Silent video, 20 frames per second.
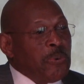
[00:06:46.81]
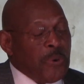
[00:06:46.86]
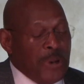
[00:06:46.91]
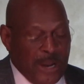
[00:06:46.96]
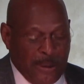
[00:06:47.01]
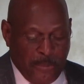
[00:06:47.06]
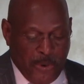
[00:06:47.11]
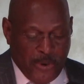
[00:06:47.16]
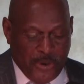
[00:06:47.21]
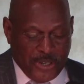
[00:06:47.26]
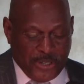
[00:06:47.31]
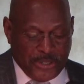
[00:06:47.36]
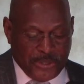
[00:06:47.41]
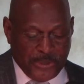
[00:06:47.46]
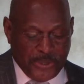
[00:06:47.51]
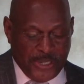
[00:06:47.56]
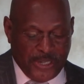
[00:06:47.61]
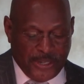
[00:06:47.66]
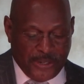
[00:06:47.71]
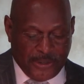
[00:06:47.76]
What I'm going
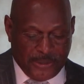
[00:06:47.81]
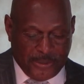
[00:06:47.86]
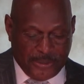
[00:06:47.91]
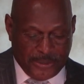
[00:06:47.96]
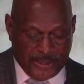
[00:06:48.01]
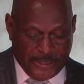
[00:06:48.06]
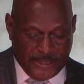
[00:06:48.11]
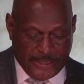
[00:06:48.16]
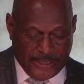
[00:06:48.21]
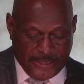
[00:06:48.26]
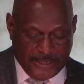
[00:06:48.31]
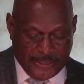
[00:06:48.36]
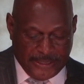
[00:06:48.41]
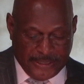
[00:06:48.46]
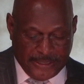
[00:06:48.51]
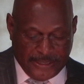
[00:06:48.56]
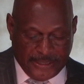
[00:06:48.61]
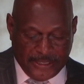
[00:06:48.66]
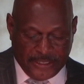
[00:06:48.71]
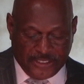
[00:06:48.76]
to do here
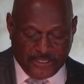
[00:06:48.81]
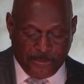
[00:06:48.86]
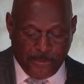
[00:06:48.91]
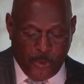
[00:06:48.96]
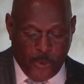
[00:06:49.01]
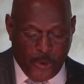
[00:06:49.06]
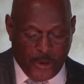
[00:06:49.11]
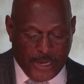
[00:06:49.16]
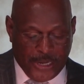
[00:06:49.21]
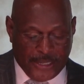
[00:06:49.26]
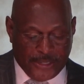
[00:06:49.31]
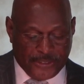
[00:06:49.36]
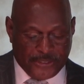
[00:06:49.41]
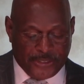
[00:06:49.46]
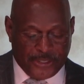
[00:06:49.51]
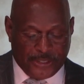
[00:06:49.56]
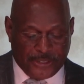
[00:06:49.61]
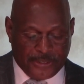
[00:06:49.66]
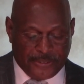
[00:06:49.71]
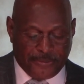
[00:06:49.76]
this morning
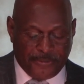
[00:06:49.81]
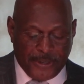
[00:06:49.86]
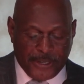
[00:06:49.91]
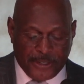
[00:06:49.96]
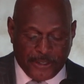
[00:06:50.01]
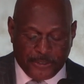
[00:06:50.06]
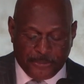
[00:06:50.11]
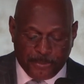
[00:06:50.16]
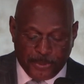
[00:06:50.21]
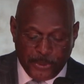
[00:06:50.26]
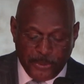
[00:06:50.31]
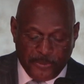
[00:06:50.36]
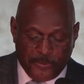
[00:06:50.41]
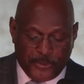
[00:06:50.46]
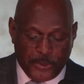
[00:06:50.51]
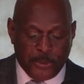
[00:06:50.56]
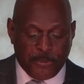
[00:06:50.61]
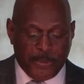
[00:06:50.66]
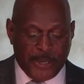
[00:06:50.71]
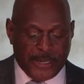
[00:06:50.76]
is just spend a
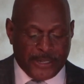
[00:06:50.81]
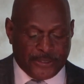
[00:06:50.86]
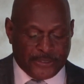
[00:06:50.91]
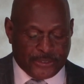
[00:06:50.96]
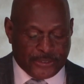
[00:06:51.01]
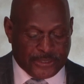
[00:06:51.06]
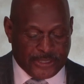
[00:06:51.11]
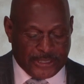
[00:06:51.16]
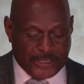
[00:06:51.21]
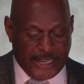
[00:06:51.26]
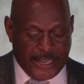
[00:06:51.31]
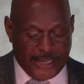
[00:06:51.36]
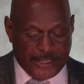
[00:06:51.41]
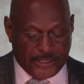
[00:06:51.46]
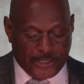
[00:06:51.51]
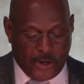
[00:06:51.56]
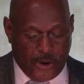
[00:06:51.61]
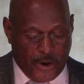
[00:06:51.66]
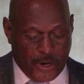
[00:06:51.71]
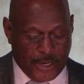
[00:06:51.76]
few minutes
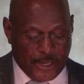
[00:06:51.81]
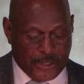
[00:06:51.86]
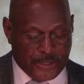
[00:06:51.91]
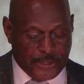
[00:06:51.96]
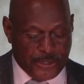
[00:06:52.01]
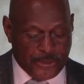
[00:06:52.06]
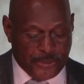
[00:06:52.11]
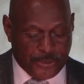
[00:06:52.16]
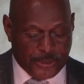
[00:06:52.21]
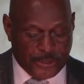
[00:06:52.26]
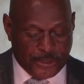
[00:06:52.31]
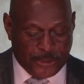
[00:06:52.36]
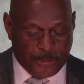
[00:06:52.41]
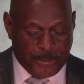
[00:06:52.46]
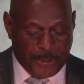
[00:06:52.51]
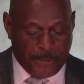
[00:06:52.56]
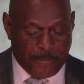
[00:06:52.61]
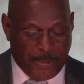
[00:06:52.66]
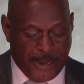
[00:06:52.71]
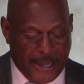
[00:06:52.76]
today talking to you a
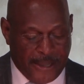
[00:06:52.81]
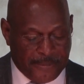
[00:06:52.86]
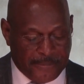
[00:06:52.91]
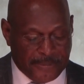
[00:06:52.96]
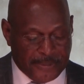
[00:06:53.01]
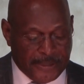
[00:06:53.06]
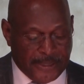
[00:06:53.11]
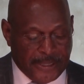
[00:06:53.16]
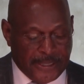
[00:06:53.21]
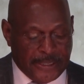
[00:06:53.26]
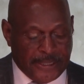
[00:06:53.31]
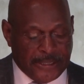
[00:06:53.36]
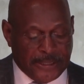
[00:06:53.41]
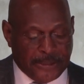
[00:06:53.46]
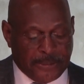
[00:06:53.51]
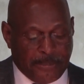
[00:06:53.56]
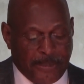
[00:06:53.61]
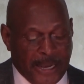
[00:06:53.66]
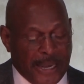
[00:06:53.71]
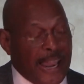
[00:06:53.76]
little bit about
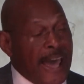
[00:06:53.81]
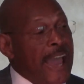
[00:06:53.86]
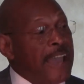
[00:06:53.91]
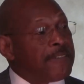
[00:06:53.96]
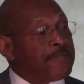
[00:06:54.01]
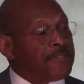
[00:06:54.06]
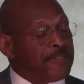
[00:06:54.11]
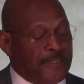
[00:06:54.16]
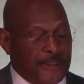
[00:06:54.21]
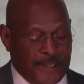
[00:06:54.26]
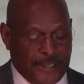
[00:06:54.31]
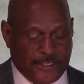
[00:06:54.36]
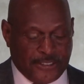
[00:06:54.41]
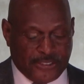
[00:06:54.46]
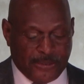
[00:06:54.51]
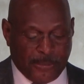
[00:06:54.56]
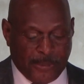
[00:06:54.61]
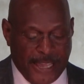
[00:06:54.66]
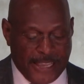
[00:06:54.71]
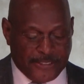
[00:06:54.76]
my life,
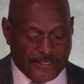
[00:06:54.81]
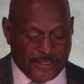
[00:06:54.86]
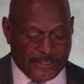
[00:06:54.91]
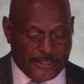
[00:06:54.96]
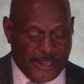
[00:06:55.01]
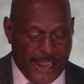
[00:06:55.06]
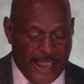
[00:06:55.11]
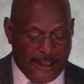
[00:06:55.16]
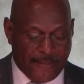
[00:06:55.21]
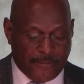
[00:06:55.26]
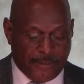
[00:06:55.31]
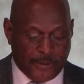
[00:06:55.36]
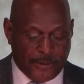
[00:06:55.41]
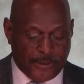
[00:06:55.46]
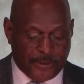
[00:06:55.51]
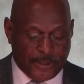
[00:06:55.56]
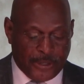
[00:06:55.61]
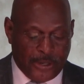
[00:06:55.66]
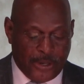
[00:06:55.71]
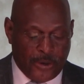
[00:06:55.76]
some lessons I have
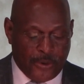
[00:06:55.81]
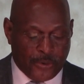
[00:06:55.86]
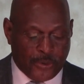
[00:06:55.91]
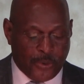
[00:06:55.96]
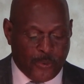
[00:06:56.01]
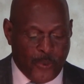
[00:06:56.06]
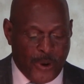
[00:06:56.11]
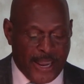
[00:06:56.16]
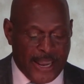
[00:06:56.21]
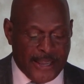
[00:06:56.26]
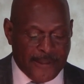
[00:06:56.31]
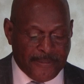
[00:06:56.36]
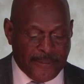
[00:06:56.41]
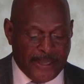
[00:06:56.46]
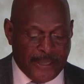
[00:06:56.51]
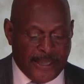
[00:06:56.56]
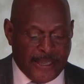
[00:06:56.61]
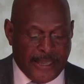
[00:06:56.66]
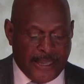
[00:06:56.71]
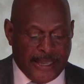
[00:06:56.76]
learned along the way,
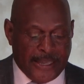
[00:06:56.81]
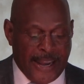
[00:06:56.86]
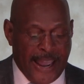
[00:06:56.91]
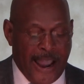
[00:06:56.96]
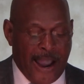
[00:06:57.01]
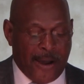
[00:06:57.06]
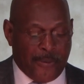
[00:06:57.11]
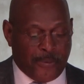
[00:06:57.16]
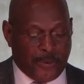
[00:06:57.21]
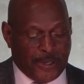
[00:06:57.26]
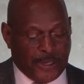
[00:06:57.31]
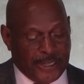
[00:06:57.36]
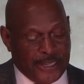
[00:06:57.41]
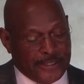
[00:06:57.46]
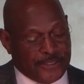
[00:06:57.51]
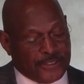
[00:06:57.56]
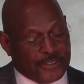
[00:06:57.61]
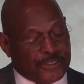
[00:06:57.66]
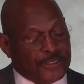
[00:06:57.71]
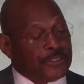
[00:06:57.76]
and how it
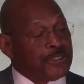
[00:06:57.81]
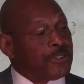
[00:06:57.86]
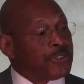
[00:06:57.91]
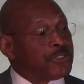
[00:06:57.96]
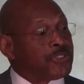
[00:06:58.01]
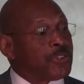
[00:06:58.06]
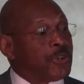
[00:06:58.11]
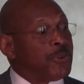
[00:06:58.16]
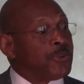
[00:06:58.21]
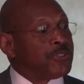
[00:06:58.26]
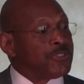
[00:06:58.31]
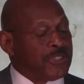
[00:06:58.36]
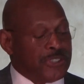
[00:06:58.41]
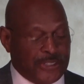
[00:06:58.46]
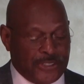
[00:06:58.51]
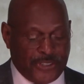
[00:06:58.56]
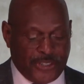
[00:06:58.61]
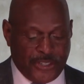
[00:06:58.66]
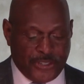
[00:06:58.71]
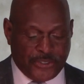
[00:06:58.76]
relates to your church,
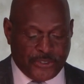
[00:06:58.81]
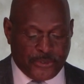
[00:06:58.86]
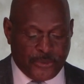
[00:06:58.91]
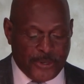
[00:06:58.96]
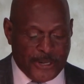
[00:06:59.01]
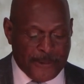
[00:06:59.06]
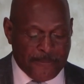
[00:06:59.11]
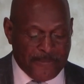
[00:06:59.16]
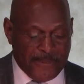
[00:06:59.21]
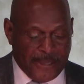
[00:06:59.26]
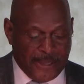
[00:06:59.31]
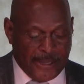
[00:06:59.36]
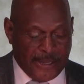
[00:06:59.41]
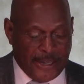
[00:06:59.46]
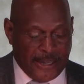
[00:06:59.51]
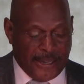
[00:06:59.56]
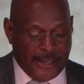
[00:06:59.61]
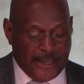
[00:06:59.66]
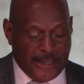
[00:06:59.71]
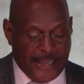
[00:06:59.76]
its history,
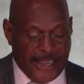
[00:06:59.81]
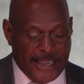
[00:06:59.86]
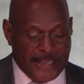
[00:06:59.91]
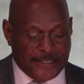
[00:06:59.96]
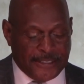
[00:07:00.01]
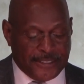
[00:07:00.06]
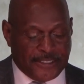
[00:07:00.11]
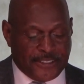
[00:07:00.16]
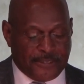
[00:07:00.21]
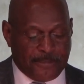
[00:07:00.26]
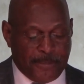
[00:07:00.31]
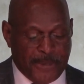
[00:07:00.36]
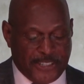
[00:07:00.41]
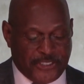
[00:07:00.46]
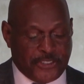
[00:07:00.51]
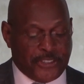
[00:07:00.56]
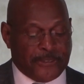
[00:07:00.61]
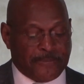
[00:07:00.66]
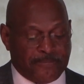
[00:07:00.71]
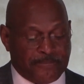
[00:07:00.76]
and its
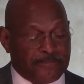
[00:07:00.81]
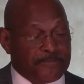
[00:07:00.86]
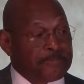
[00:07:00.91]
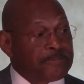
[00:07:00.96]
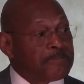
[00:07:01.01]
mission.